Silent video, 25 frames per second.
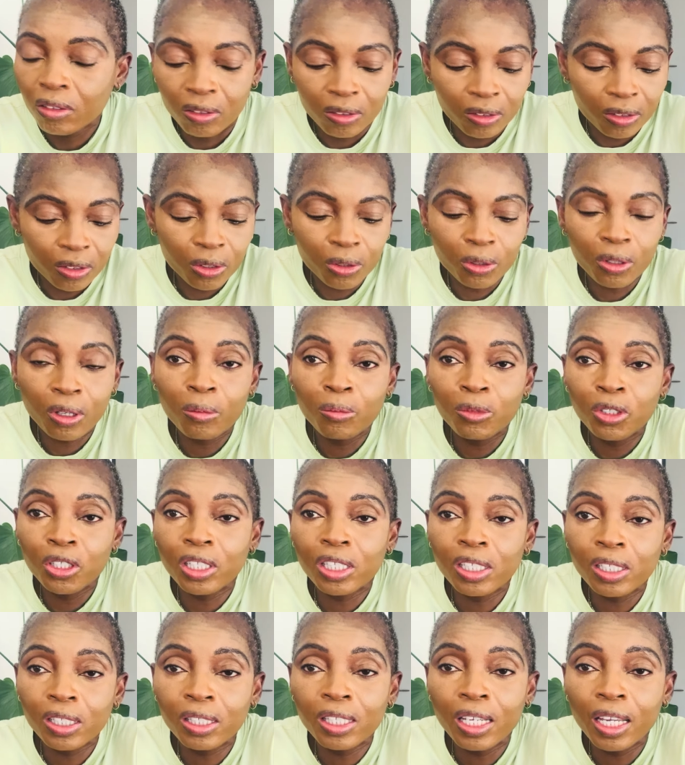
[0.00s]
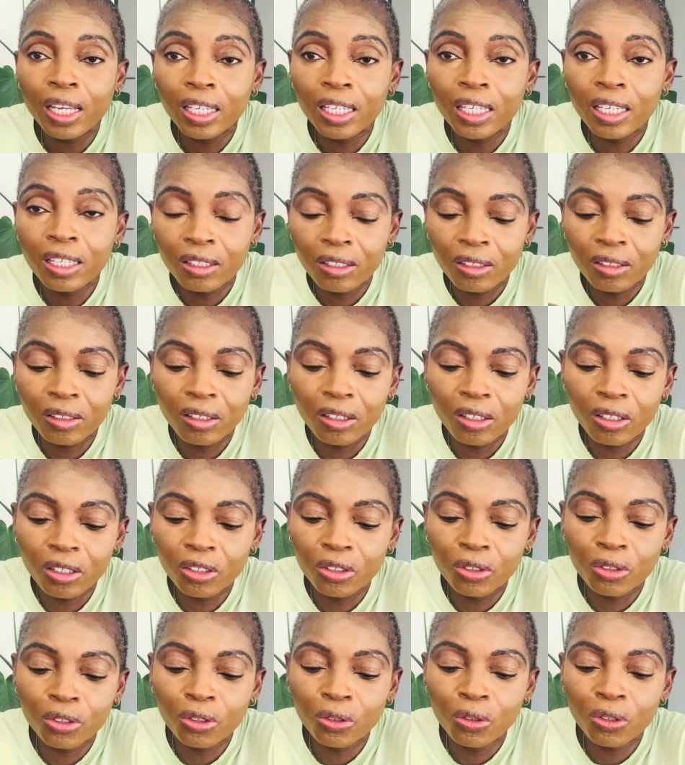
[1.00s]
So I'm just taking,
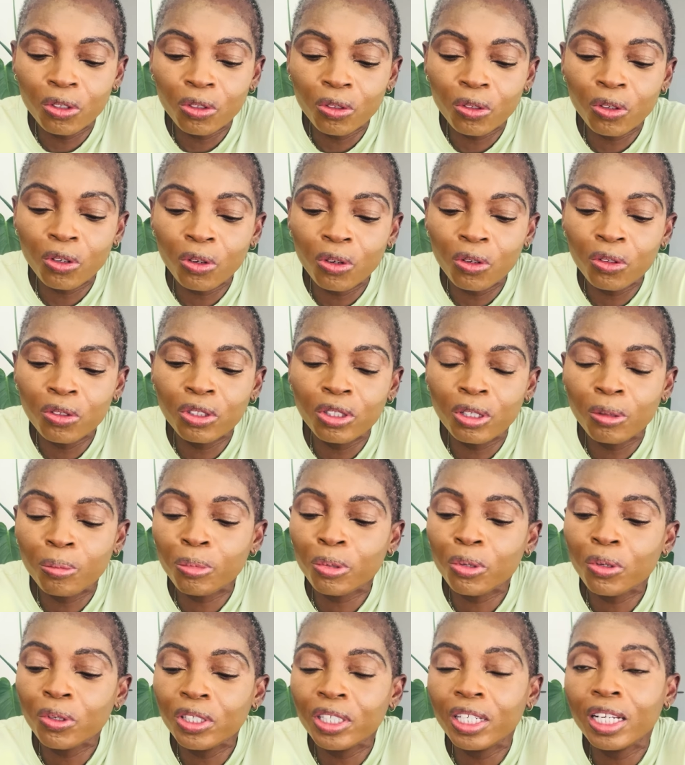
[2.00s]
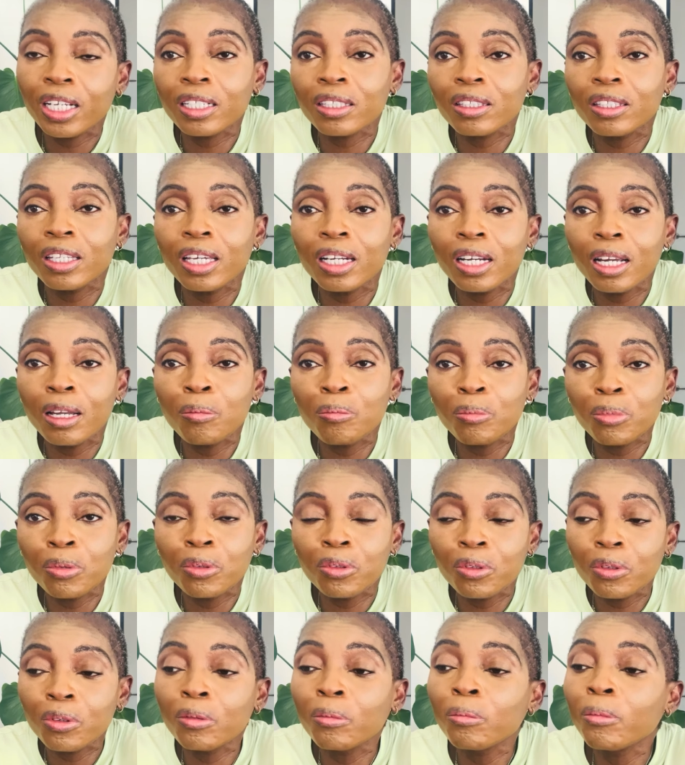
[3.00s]
you know, all the product that I
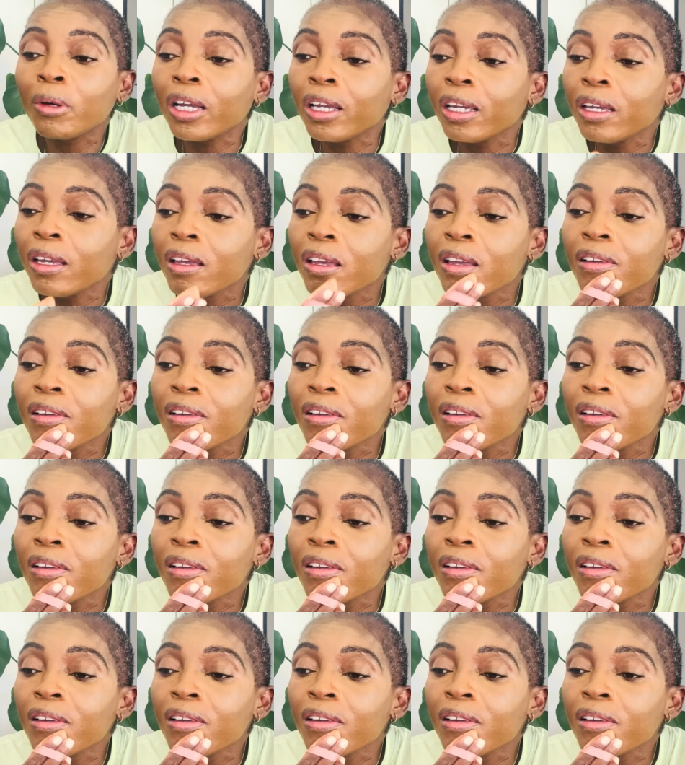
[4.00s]
put on my